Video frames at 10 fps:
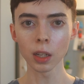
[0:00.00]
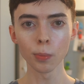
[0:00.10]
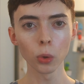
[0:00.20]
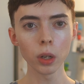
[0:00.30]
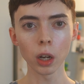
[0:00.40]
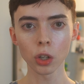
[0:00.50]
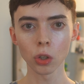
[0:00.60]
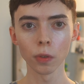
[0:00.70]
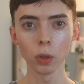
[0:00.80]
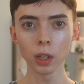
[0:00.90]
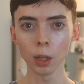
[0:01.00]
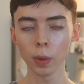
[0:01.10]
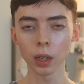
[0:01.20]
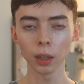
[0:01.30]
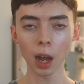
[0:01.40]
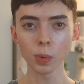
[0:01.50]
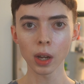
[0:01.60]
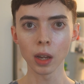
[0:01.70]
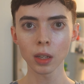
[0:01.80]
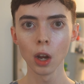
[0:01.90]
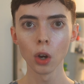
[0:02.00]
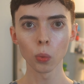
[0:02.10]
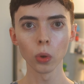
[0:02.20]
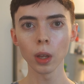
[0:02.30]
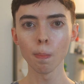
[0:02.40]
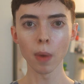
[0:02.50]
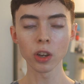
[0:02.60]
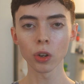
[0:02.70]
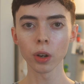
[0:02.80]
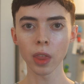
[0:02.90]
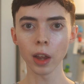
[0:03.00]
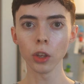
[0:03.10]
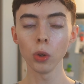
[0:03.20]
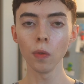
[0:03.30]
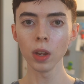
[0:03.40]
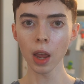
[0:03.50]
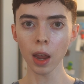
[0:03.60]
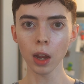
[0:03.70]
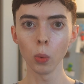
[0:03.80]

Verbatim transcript: I'm really not sure if those independent lab tests really measured that U V A,